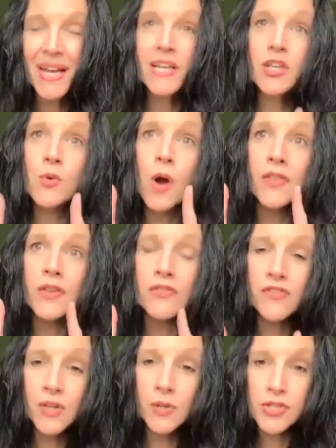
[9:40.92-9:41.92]
You are the
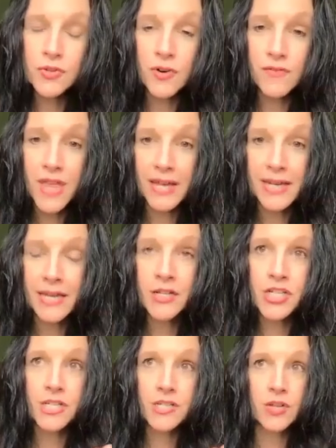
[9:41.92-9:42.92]
filter of that
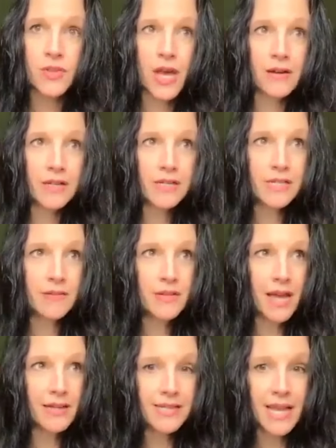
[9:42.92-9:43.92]
energy. So that,
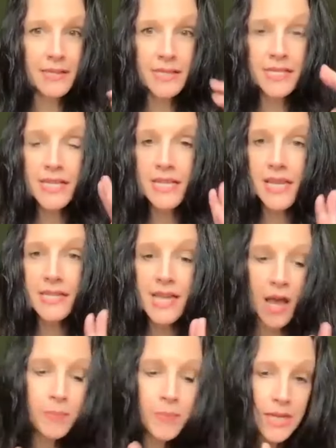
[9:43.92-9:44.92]
that density that's
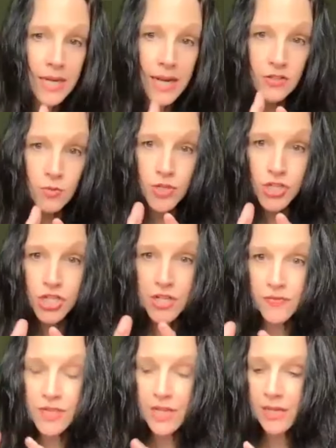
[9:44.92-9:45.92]
happening as we're
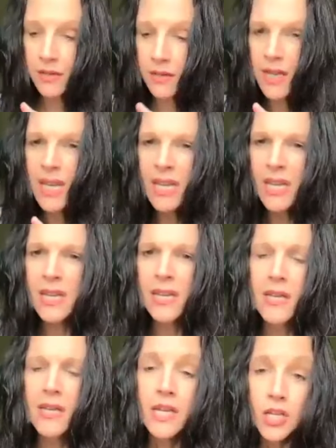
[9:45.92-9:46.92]
shifting,
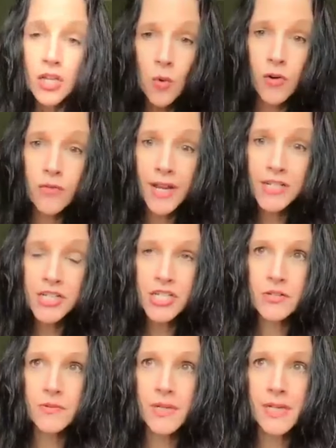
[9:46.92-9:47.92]
you're
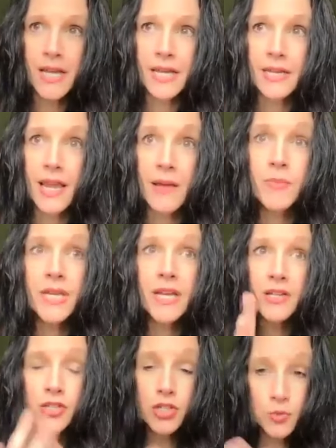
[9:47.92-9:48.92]
registering it. And
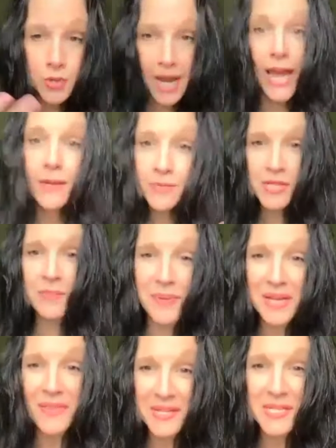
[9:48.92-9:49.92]
because you came to
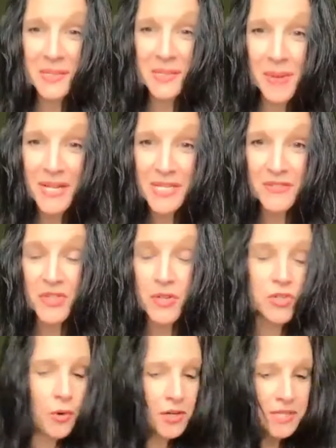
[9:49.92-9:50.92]
be this space of you,
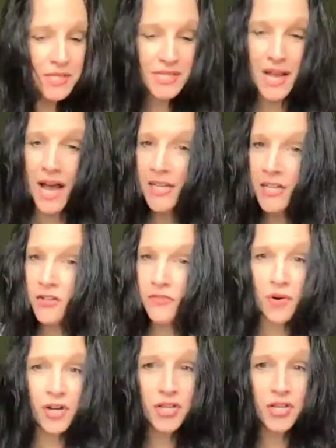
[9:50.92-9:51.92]
you're designed
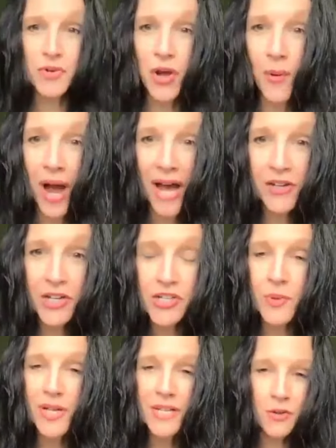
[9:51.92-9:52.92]
for it. You know how to
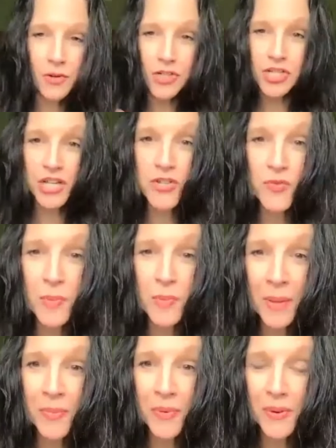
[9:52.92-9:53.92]
do it. You're just
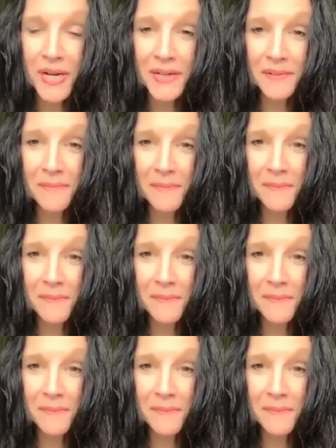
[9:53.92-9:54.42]
remembering.